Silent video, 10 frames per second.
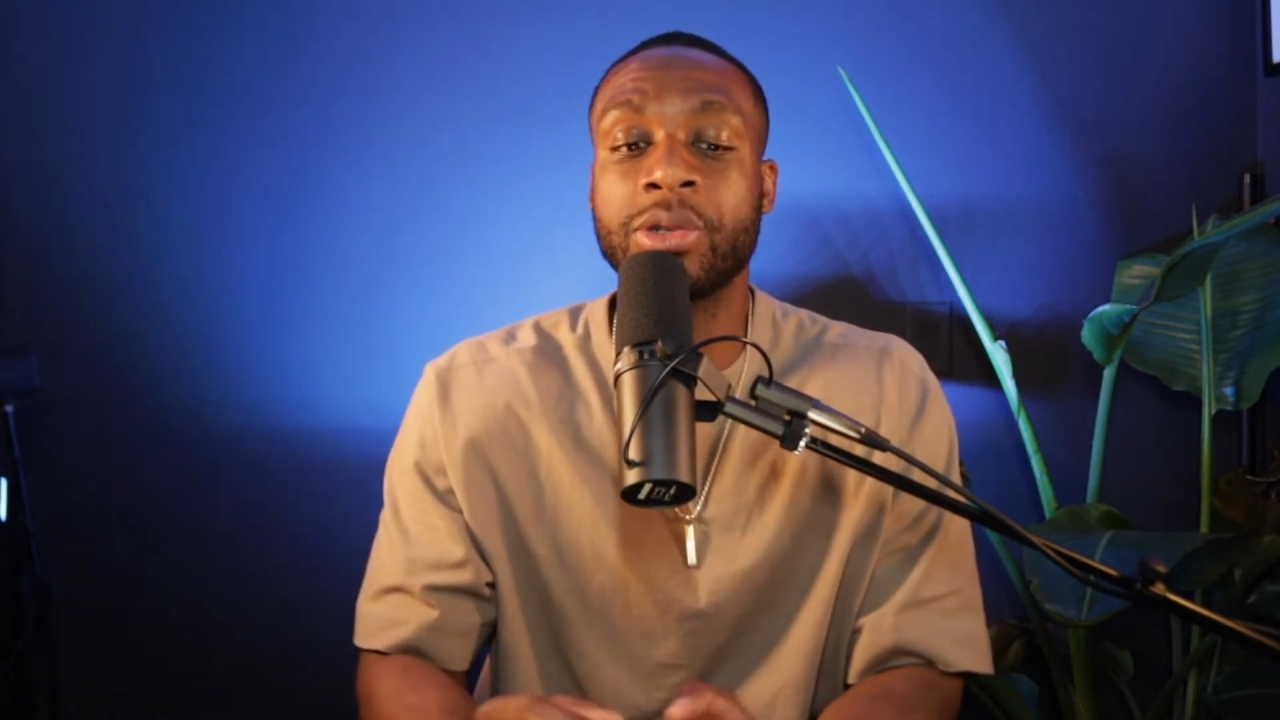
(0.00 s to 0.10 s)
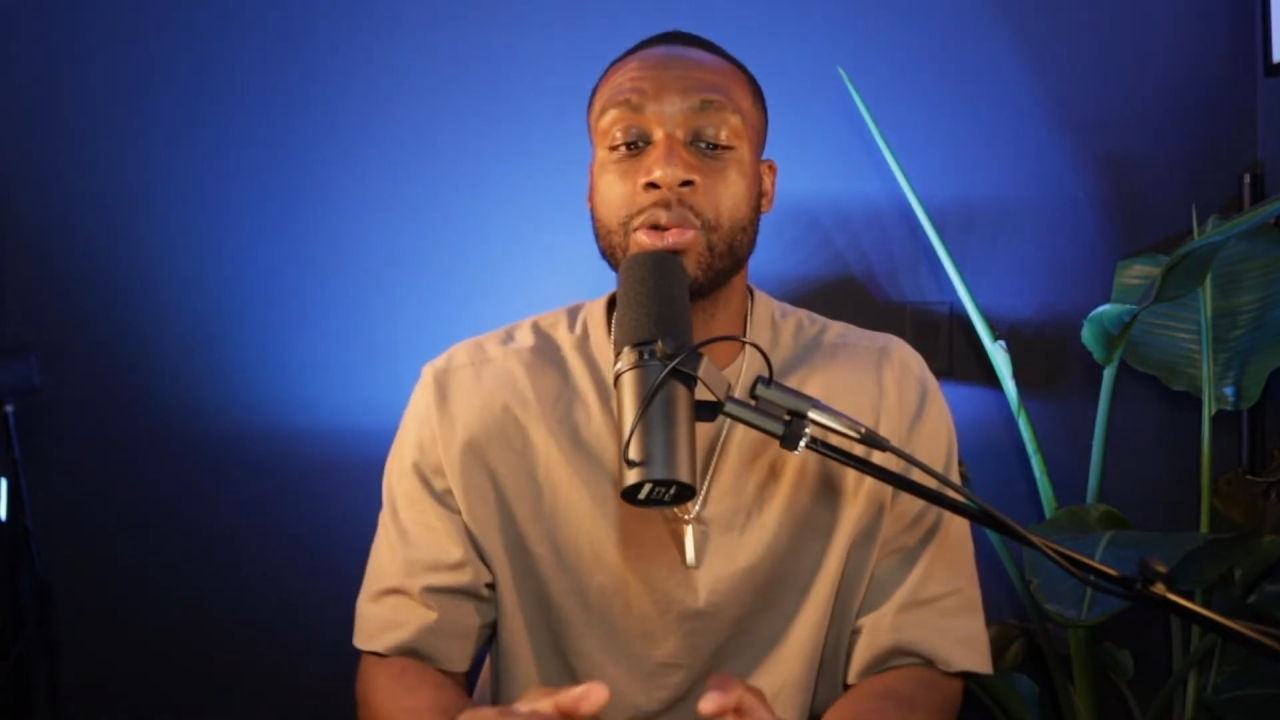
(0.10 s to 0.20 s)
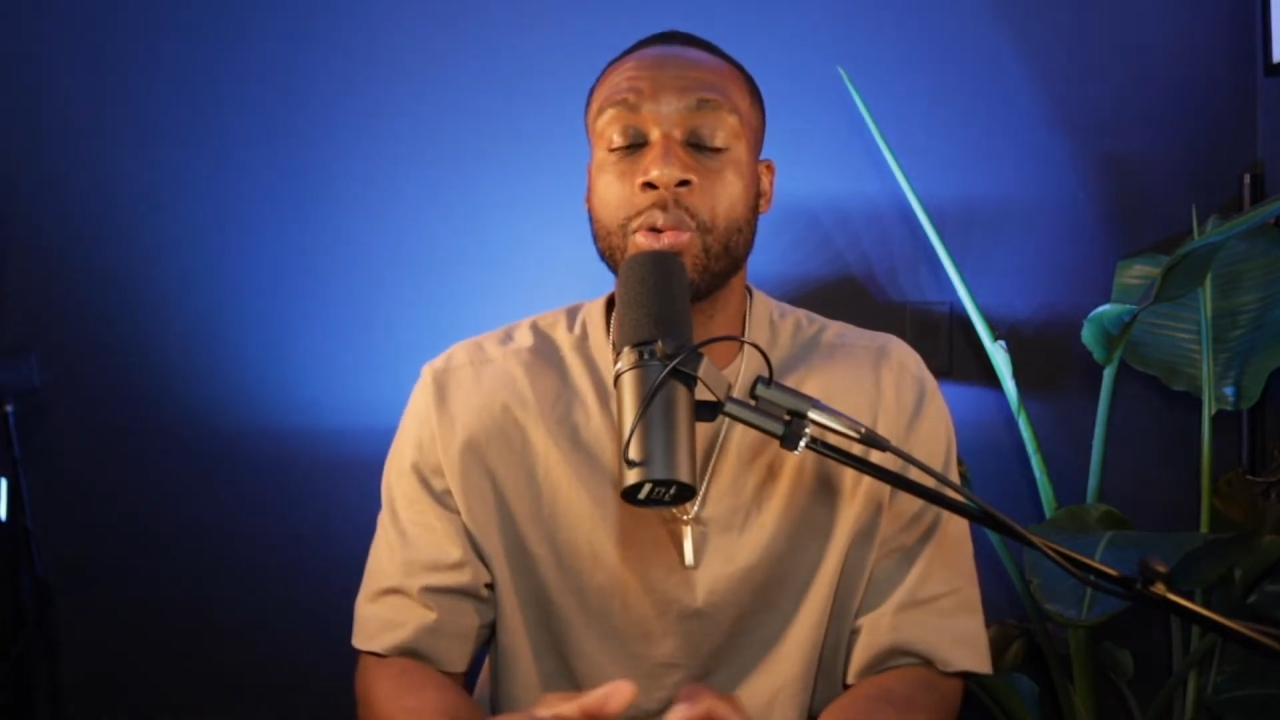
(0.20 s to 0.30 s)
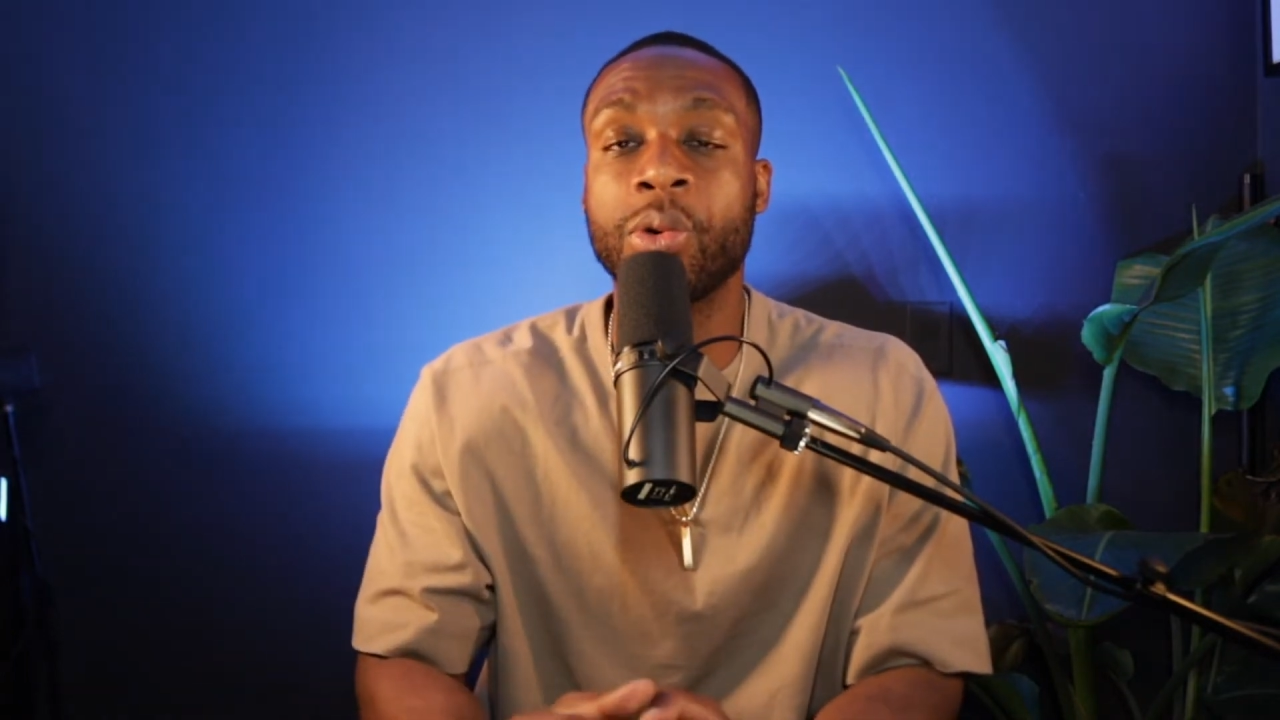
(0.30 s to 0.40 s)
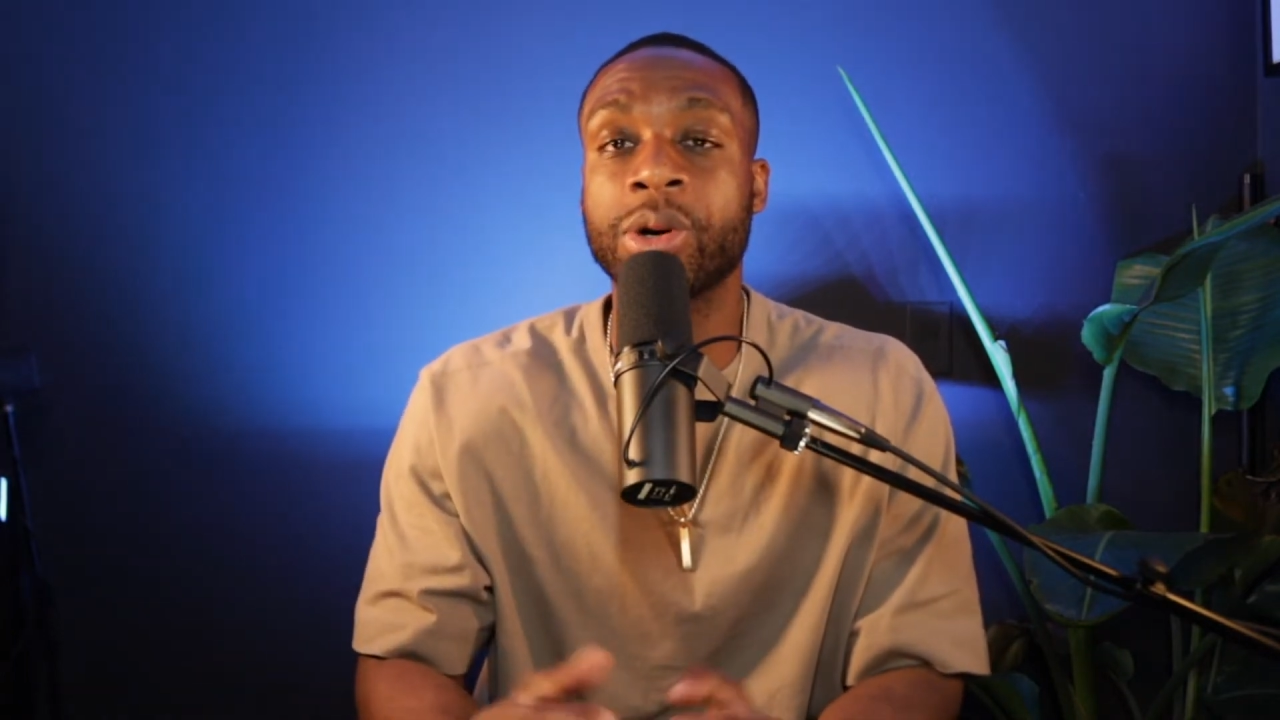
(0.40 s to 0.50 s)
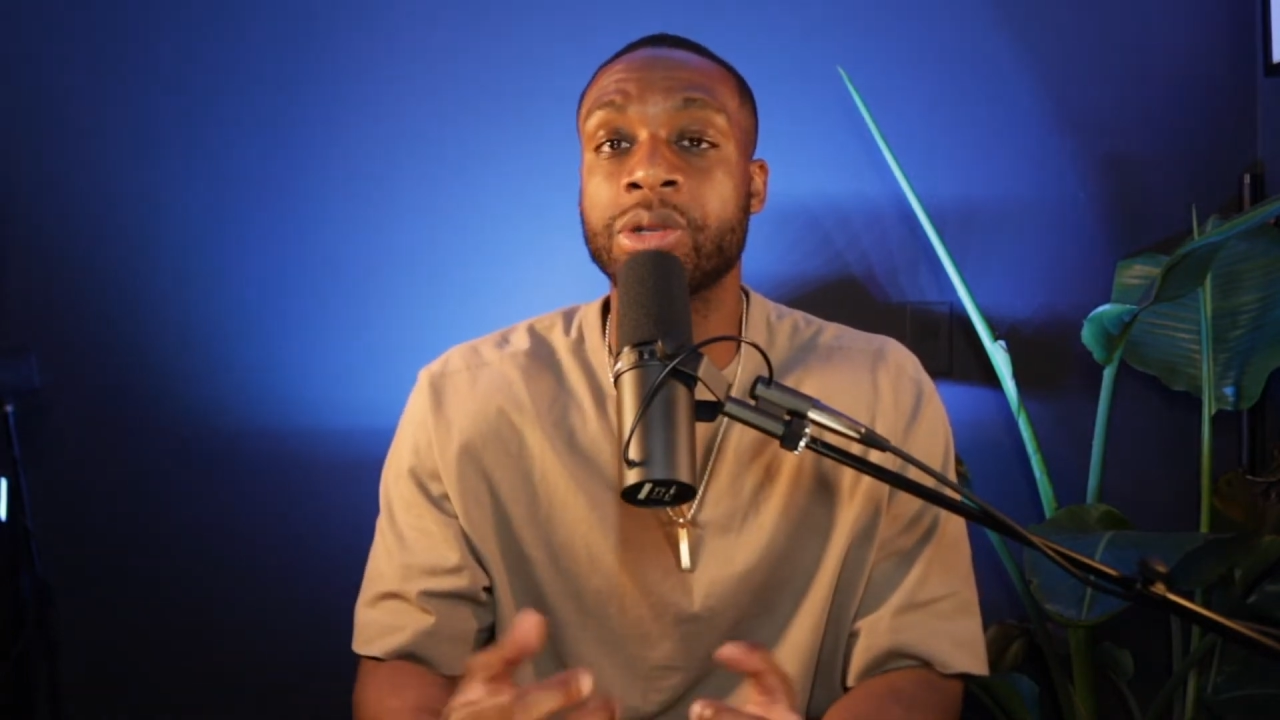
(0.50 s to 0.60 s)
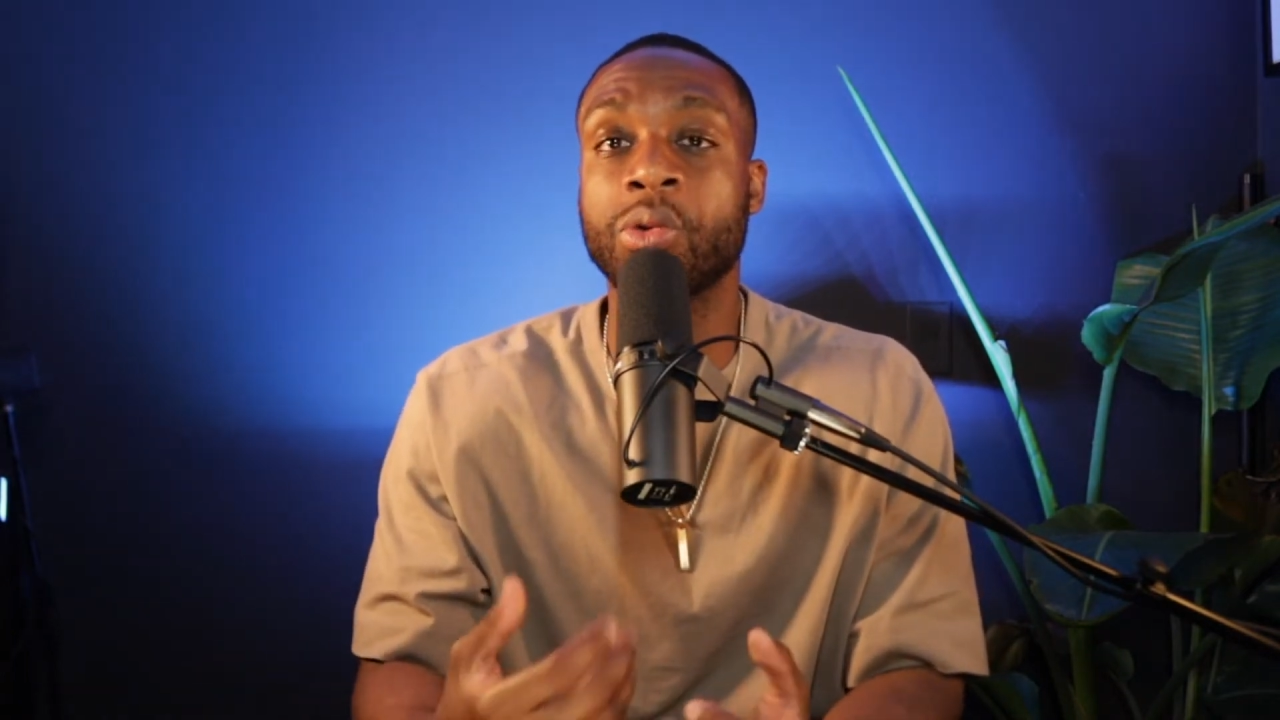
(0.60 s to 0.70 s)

towards